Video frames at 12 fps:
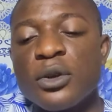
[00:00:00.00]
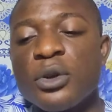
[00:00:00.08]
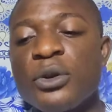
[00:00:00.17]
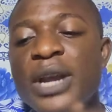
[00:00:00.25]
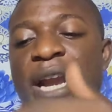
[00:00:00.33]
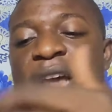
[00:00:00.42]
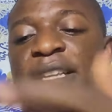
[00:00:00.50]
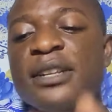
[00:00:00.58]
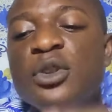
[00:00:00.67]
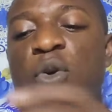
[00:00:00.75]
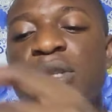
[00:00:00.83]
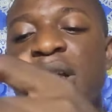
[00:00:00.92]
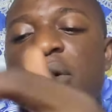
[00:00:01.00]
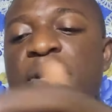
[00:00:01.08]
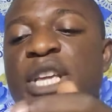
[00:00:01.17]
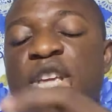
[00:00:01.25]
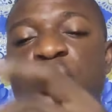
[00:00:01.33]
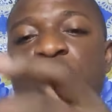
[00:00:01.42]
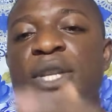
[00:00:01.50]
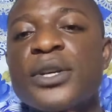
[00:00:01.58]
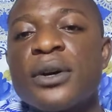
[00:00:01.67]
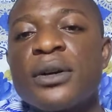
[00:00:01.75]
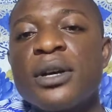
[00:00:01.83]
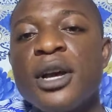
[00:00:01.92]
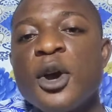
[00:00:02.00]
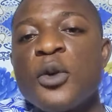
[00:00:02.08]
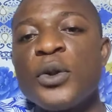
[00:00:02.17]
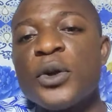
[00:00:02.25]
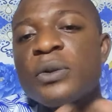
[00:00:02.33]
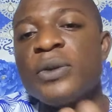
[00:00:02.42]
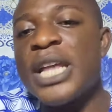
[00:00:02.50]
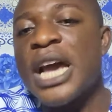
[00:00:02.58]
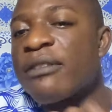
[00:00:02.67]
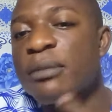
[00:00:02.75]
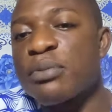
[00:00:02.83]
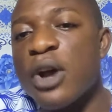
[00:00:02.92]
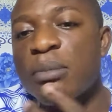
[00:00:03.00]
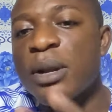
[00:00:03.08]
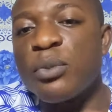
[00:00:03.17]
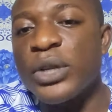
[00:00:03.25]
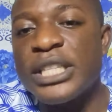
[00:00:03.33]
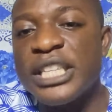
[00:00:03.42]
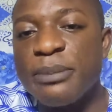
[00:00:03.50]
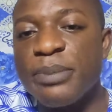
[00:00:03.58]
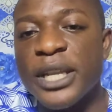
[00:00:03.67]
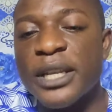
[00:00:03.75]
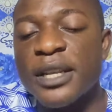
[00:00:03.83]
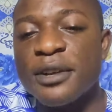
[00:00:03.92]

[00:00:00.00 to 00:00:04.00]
So you realize that those around the equator, we don't really have a problem with tipping,